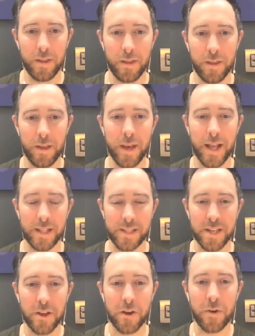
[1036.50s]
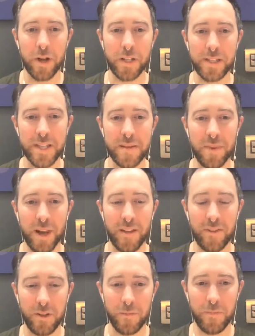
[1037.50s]
connecting on a really deep
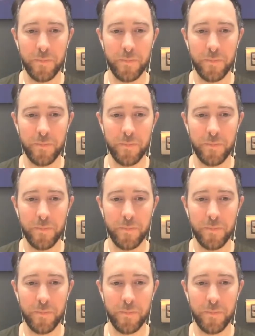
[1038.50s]
level.